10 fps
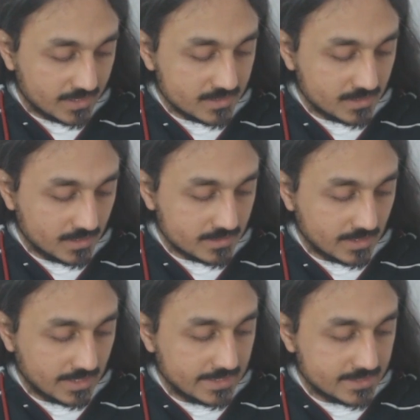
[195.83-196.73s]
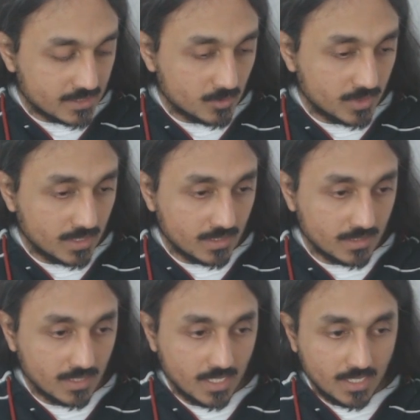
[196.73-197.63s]
Understanding slides and knowing
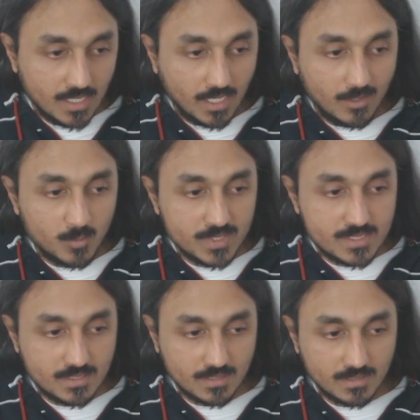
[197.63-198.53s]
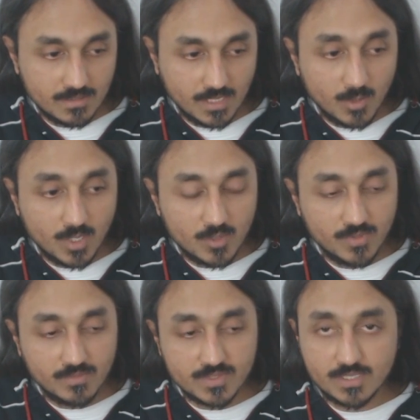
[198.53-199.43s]
how
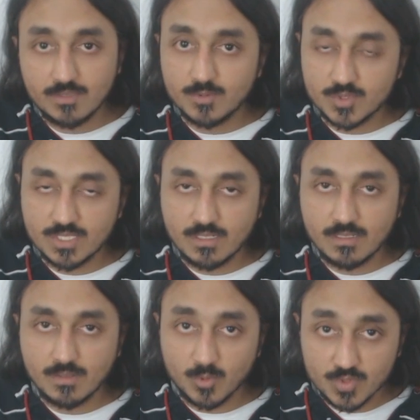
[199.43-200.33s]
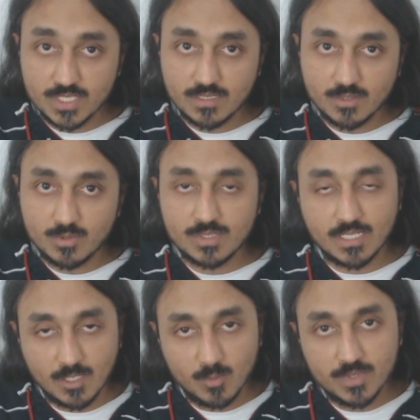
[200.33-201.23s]
long we have to stay on the original
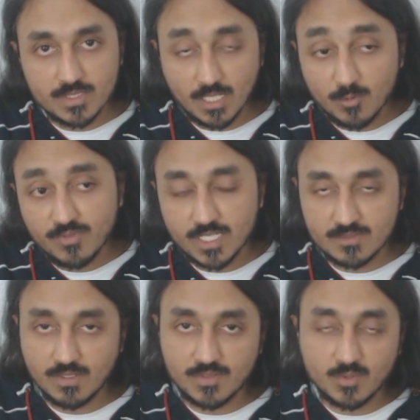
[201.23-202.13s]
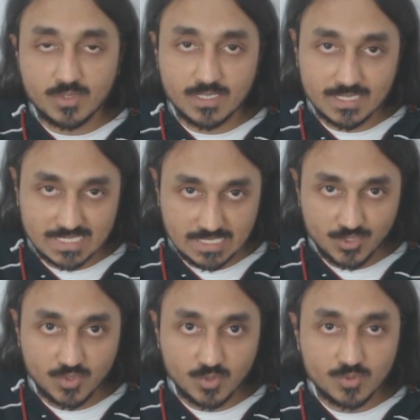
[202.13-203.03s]
note and how fast we have to go to
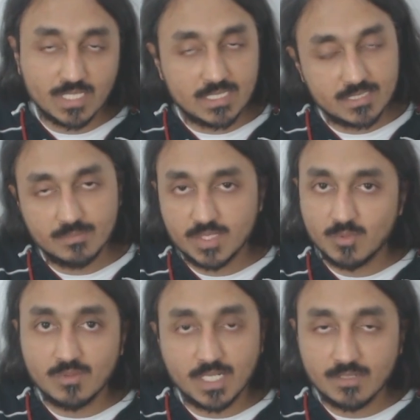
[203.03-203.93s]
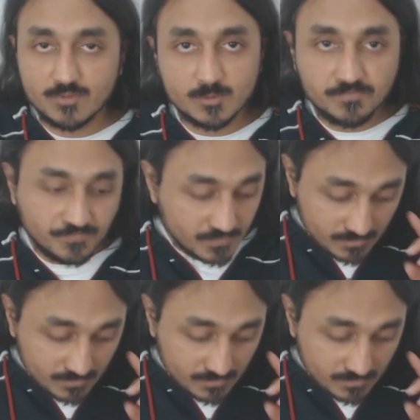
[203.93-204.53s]
destination note, that is something we will have to